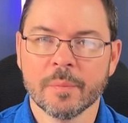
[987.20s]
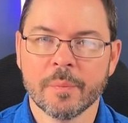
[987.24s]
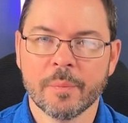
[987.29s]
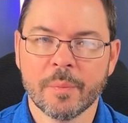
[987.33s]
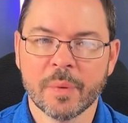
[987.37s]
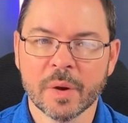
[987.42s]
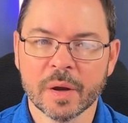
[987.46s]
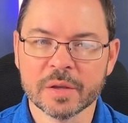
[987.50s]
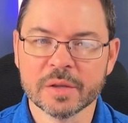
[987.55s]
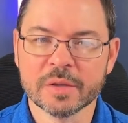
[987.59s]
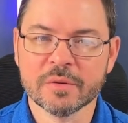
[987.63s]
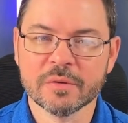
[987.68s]

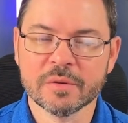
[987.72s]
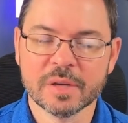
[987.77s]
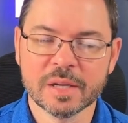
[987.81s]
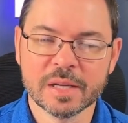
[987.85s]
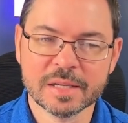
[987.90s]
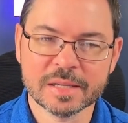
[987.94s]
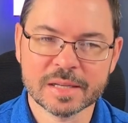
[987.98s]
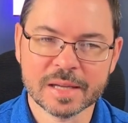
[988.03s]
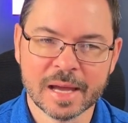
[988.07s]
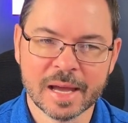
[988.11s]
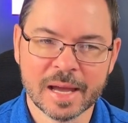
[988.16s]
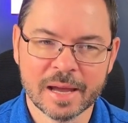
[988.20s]
But you
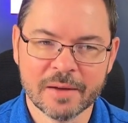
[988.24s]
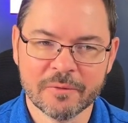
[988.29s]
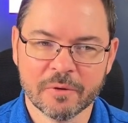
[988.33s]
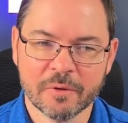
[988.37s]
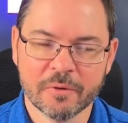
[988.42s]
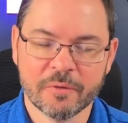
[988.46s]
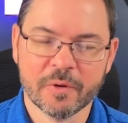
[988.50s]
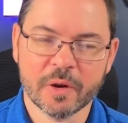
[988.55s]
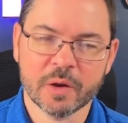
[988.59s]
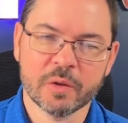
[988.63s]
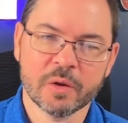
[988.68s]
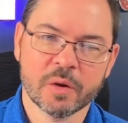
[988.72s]
need to have a
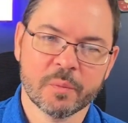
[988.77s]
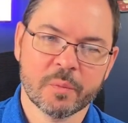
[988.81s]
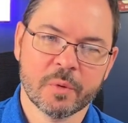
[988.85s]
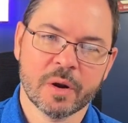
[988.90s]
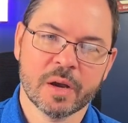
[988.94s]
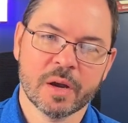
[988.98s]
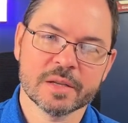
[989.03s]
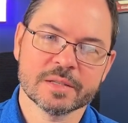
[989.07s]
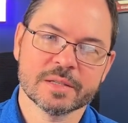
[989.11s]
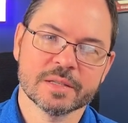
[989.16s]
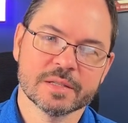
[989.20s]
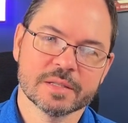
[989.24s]
follow-up
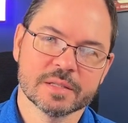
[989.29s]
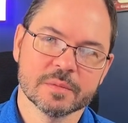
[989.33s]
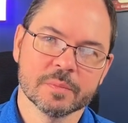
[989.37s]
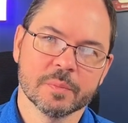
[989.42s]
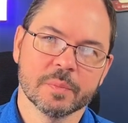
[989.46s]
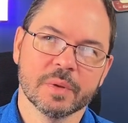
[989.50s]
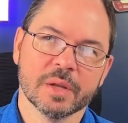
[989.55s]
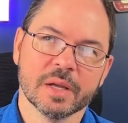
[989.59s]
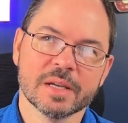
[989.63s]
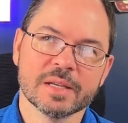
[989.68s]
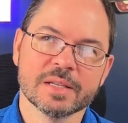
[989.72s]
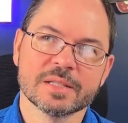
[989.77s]
process in
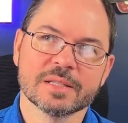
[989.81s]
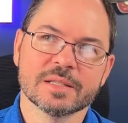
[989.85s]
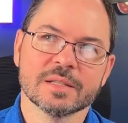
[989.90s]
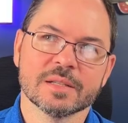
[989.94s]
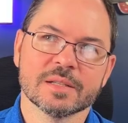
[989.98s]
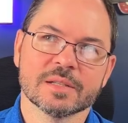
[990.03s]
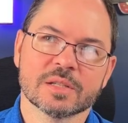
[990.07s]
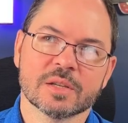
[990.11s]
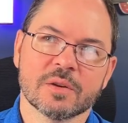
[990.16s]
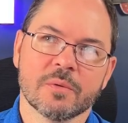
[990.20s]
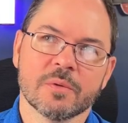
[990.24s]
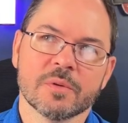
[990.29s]
place
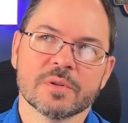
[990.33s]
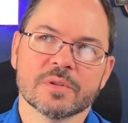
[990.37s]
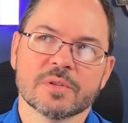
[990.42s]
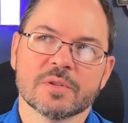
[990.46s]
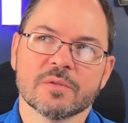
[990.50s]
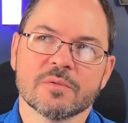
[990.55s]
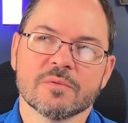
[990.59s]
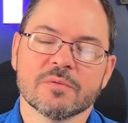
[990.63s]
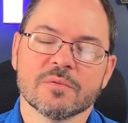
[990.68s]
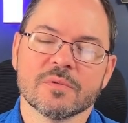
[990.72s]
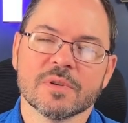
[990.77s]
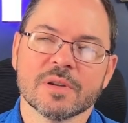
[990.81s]
that's going to
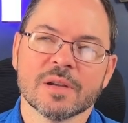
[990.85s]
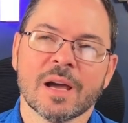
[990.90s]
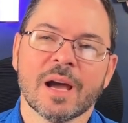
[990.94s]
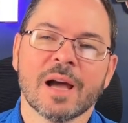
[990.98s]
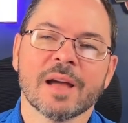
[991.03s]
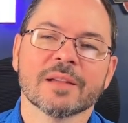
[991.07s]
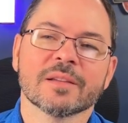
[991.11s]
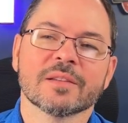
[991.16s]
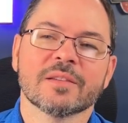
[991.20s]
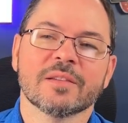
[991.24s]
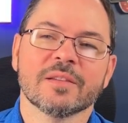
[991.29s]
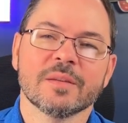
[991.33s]

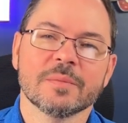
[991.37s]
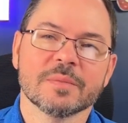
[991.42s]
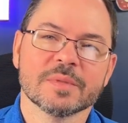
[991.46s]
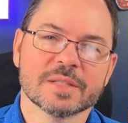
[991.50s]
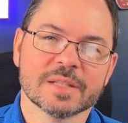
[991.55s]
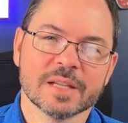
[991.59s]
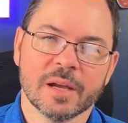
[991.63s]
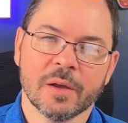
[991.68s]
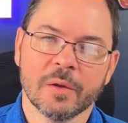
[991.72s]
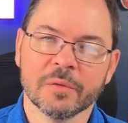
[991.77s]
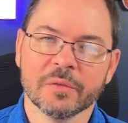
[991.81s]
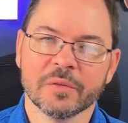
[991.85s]
not seem
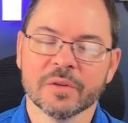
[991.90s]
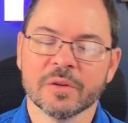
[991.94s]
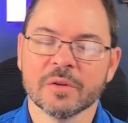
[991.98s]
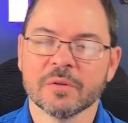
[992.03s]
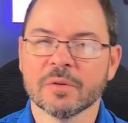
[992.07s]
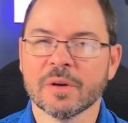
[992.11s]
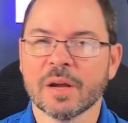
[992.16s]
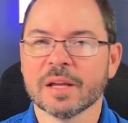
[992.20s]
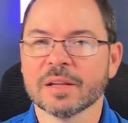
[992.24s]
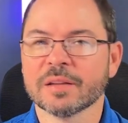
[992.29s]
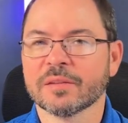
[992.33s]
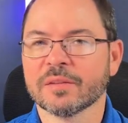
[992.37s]
salesy or
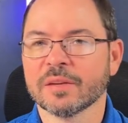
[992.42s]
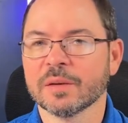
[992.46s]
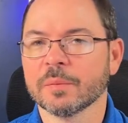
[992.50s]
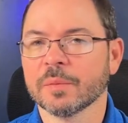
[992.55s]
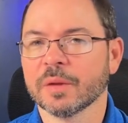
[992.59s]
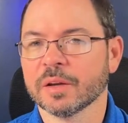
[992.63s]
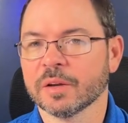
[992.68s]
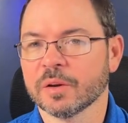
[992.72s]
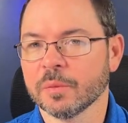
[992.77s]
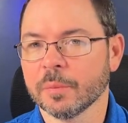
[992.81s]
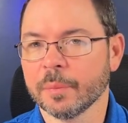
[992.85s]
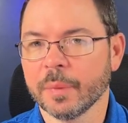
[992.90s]
not seem
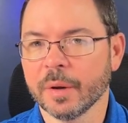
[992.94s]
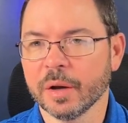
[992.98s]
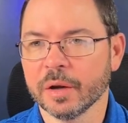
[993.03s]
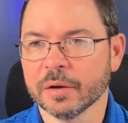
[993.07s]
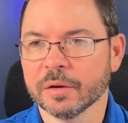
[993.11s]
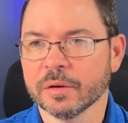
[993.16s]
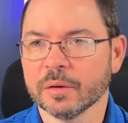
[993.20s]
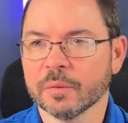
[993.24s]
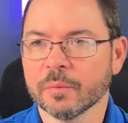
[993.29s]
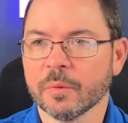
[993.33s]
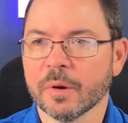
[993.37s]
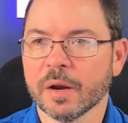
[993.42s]
like you're
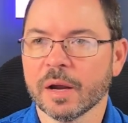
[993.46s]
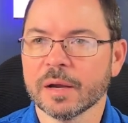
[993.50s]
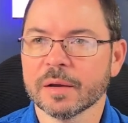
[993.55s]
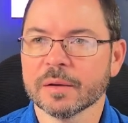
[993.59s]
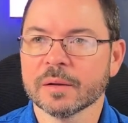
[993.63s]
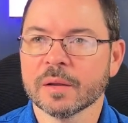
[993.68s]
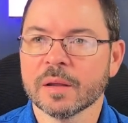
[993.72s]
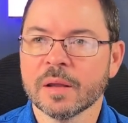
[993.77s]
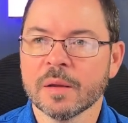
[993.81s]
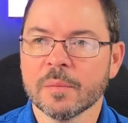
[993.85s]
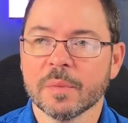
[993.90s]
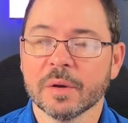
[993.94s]
bugging them, right?
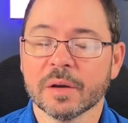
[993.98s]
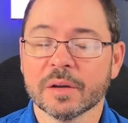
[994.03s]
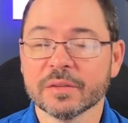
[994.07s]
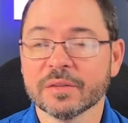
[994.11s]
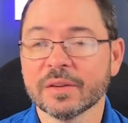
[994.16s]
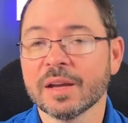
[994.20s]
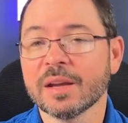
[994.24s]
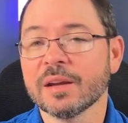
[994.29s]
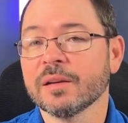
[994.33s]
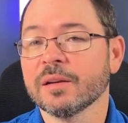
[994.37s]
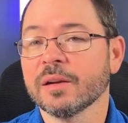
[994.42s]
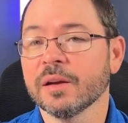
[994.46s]
Because
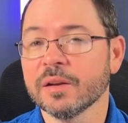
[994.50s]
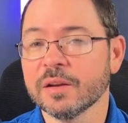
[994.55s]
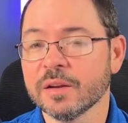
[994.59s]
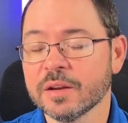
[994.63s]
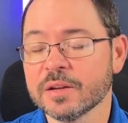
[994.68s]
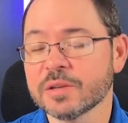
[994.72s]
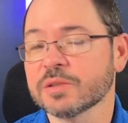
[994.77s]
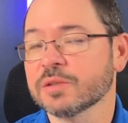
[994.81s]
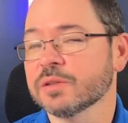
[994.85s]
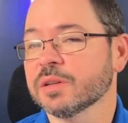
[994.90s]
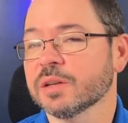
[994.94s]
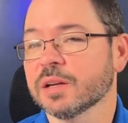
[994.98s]
they
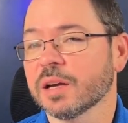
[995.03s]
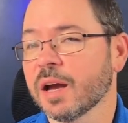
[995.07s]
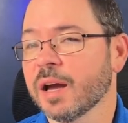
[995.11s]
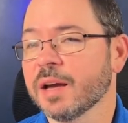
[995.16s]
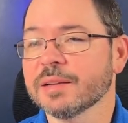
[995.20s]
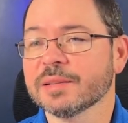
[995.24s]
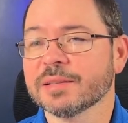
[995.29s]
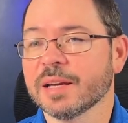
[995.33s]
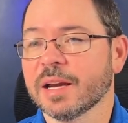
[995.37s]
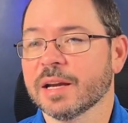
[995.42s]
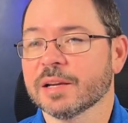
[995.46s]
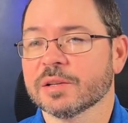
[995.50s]
initially
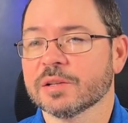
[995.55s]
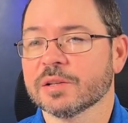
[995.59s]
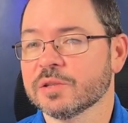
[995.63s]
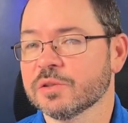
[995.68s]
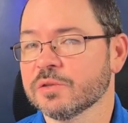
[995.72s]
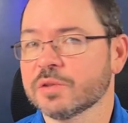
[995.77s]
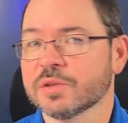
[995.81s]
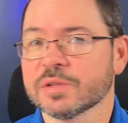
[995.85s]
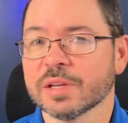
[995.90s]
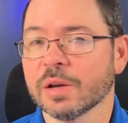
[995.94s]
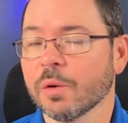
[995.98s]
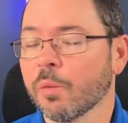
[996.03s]
contacted
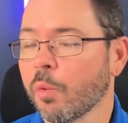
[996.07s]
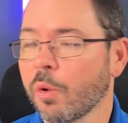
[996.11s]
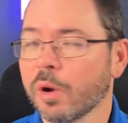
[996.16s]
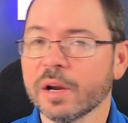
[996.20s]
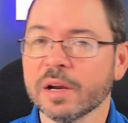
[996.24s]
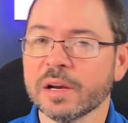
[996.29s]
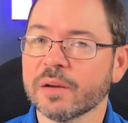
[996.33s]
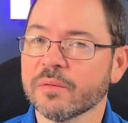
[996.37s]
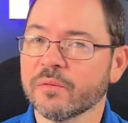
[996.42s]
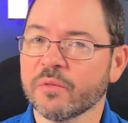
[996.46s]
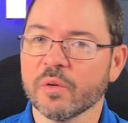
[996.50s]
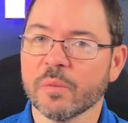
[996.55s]
you because they
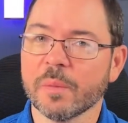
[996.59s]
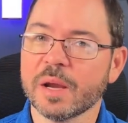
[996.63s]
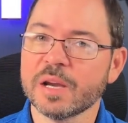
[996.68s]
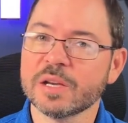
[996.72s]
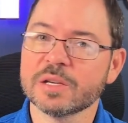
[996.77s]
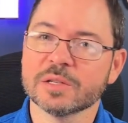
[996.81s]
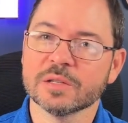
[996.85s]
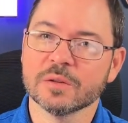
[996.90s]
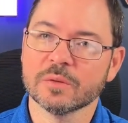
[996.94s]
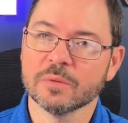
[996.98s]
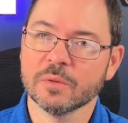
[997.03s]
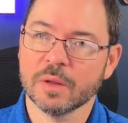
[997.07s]
wanted
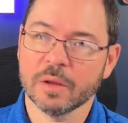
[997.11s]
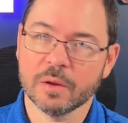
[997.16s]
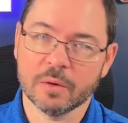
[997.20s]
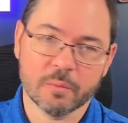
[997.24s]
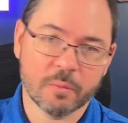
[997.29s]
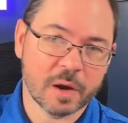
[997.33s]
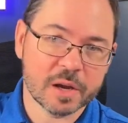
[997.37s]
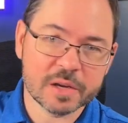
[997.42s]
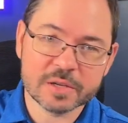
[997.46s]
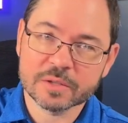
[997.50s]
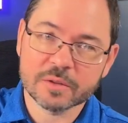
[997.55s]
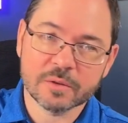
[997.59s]
information, or they're
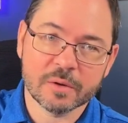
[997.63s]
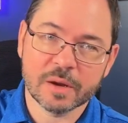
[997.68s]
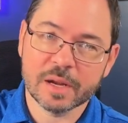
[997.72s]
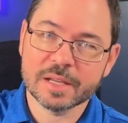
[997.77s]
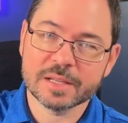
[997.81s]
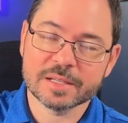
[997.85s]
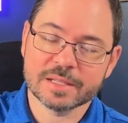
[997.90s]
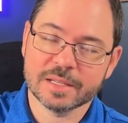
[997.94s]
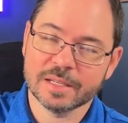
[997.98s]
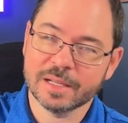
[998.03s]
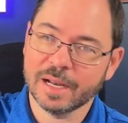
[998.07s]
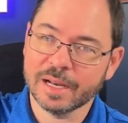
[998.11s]
raising their
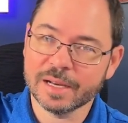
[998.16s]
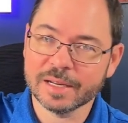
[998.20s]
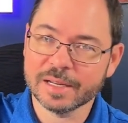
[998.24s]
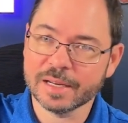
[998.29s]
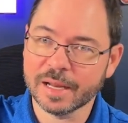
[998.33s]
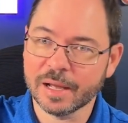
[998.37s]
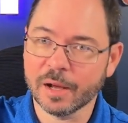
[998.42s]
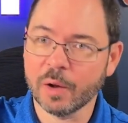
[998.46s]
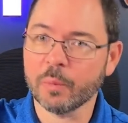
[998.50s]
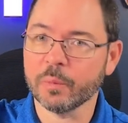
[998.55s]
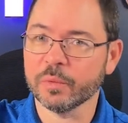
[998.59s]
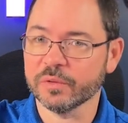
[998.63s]
hand saying, I need
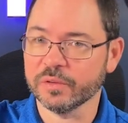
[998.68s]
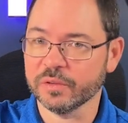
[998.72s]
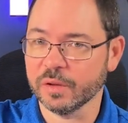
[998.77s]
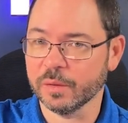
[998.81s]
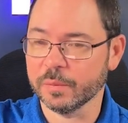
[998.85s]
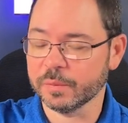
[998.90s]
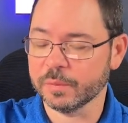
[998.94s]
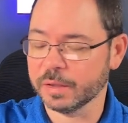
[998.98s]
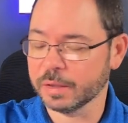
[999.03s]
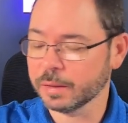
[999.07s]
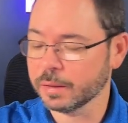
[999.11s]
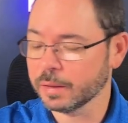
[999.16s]
help with
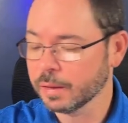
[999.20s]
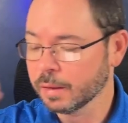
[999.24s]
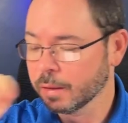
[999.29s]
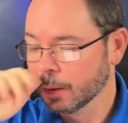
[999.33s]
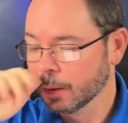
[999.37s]
something.